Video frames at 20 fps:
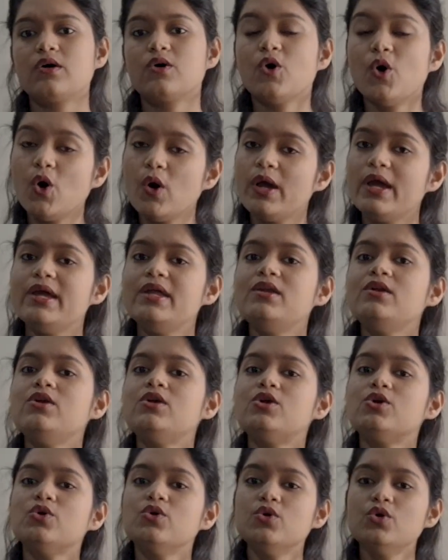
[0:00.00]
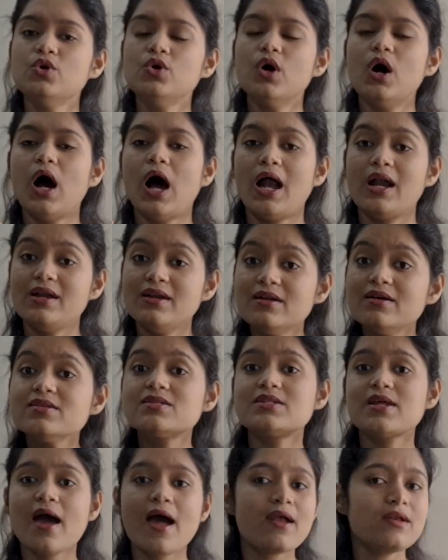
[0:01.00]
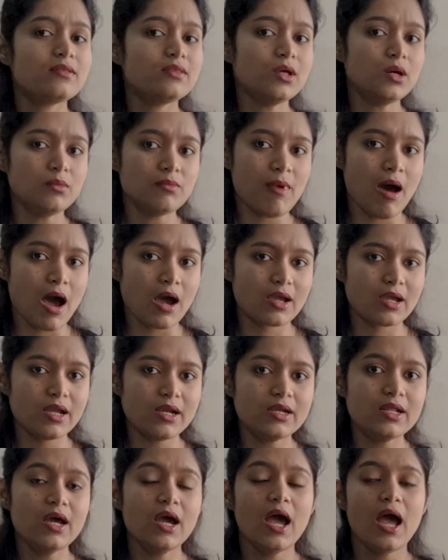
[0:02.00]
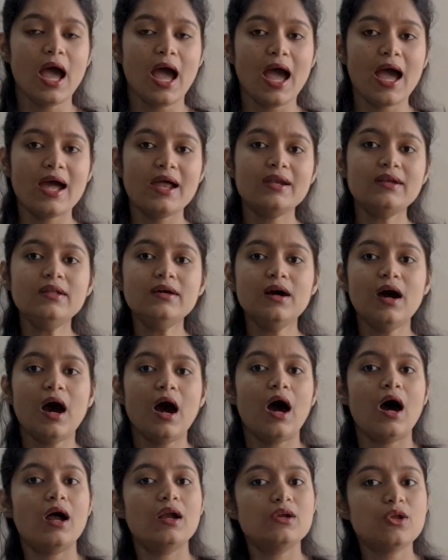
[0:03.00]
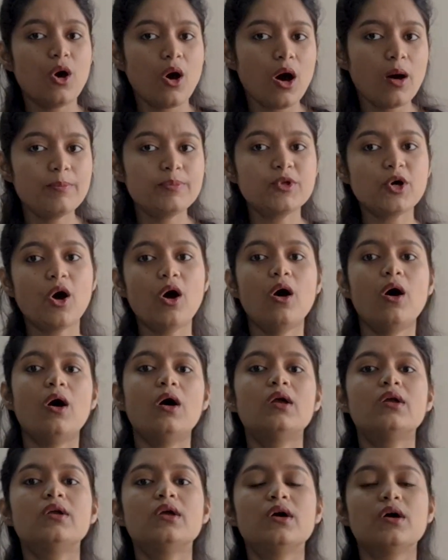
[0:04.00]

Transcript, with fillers: go in to understand the market and adopt or